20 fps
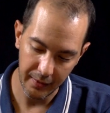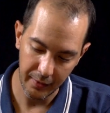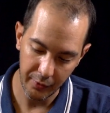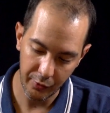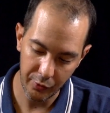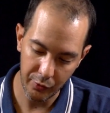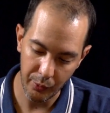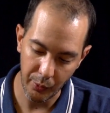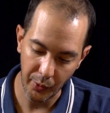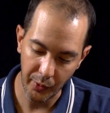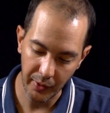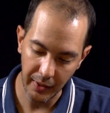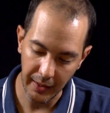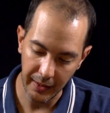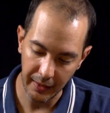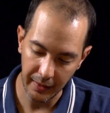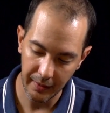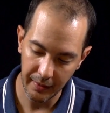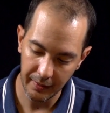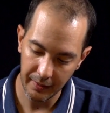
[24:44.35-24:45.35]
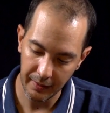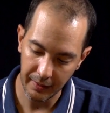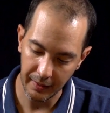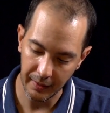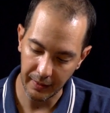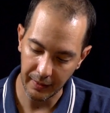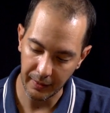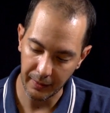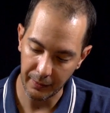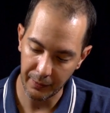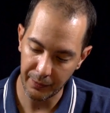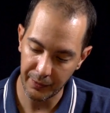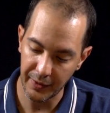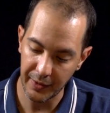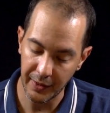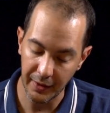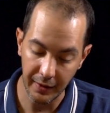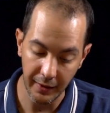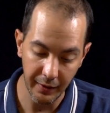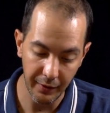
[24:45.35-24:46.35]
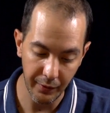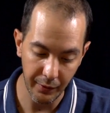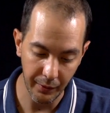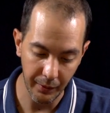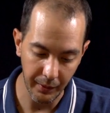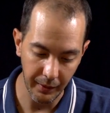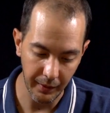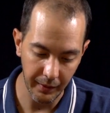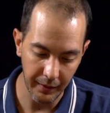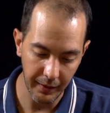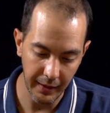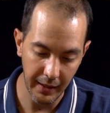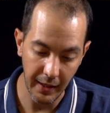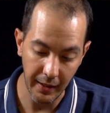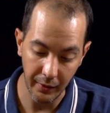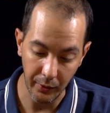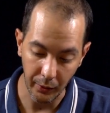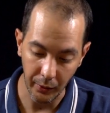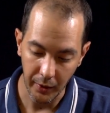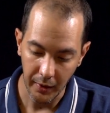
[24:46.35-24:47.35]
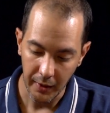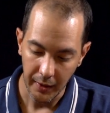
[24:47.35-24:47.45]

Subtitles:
strongly fitted is your Iaito.